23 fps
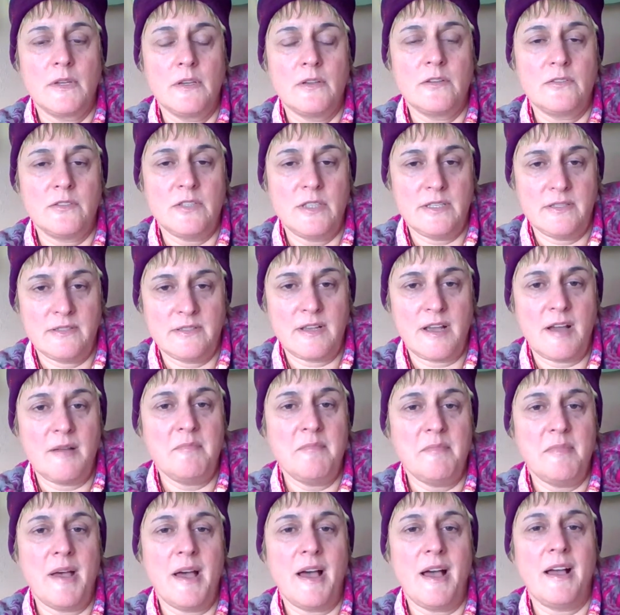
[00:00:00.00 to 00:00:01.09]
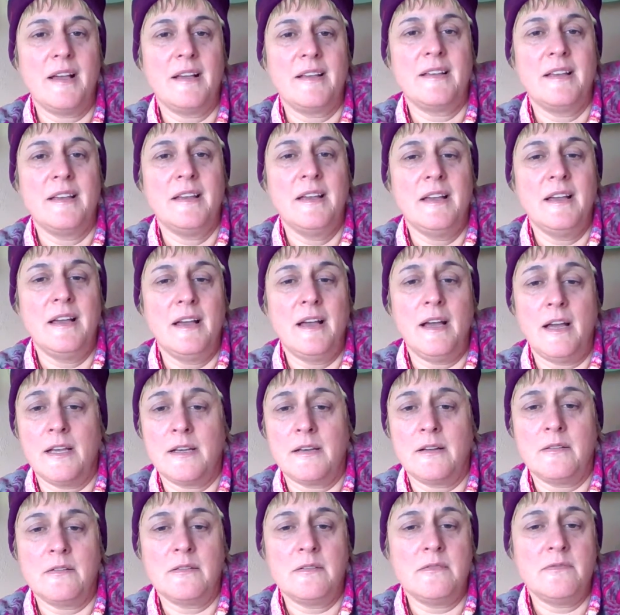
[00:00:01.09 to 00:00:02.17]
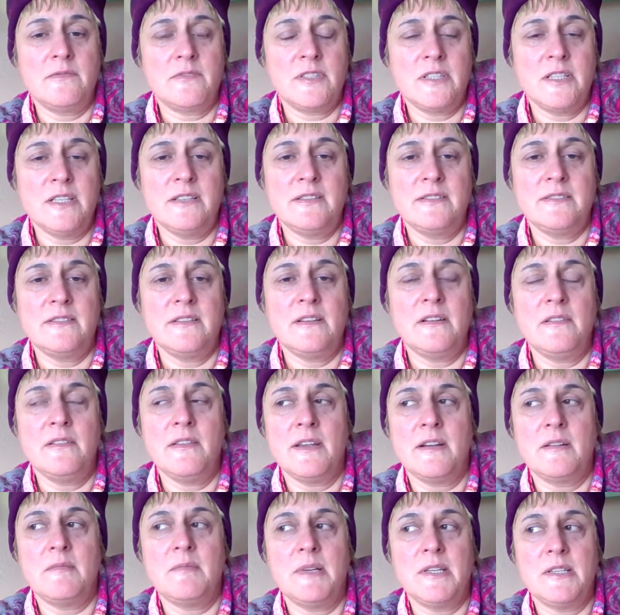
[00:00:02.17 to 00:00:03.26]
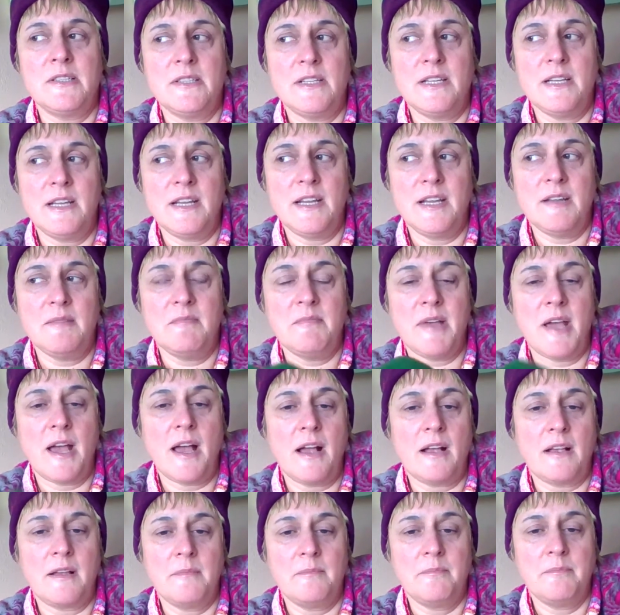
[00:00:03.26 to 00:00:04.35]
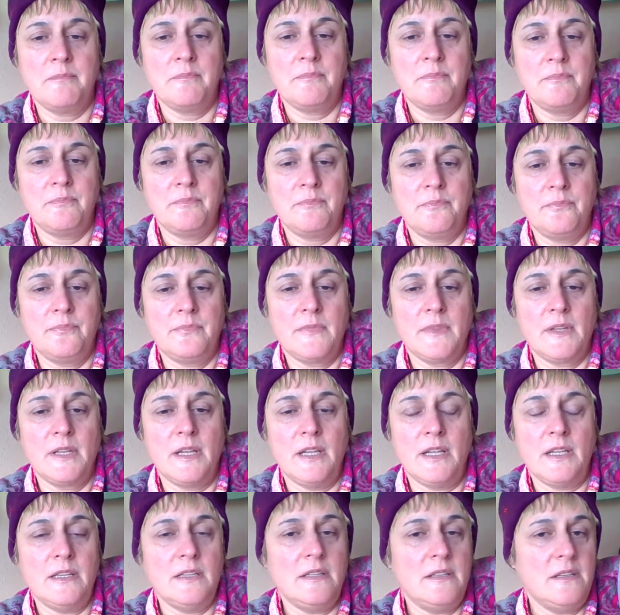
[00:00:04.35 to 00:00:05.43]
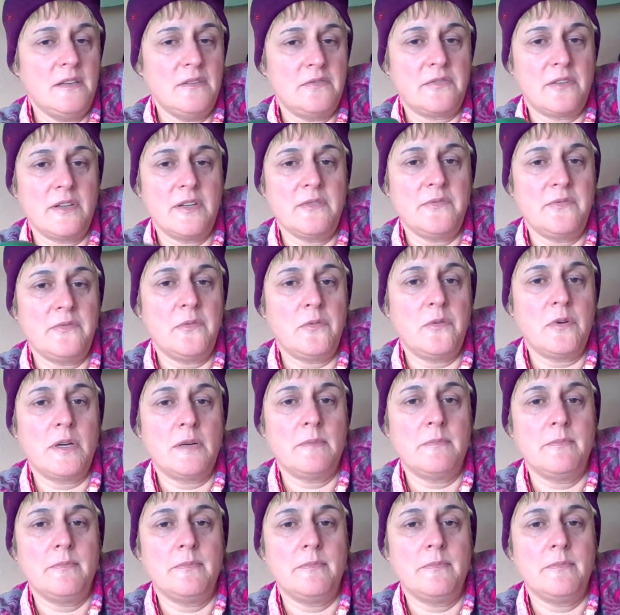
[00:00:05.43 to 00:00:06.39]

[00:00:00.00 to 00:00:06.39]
She's come back. I don't know if she's still there, but she came back in a different form.